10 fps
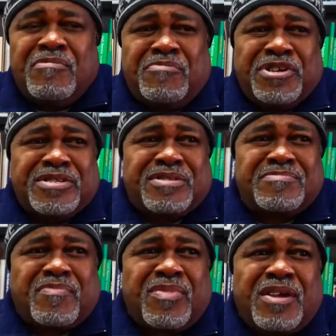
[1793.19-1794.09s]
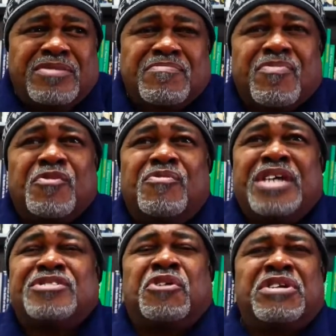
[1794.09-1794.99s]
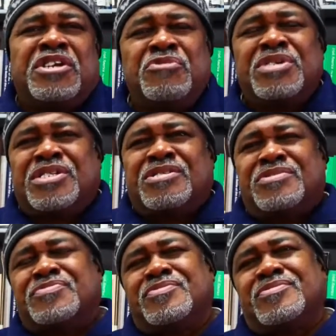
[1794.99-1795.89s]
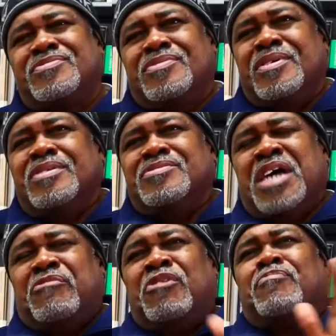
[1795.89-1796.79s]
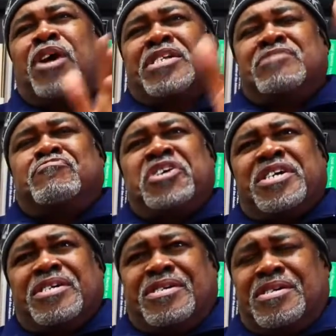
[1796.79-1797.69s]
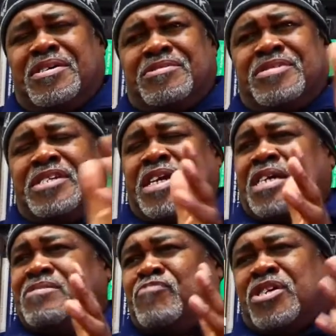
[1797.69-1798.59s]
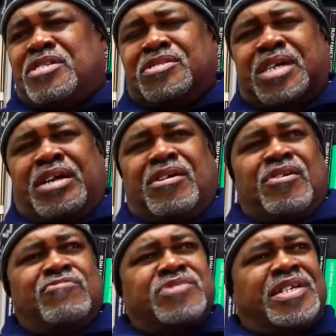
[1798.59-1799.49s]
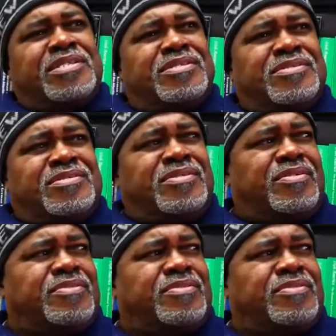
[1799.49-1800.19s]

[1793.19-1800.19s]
But when I used to go Utica, that one part that's big, uh, then they got the part that's kind of close like this.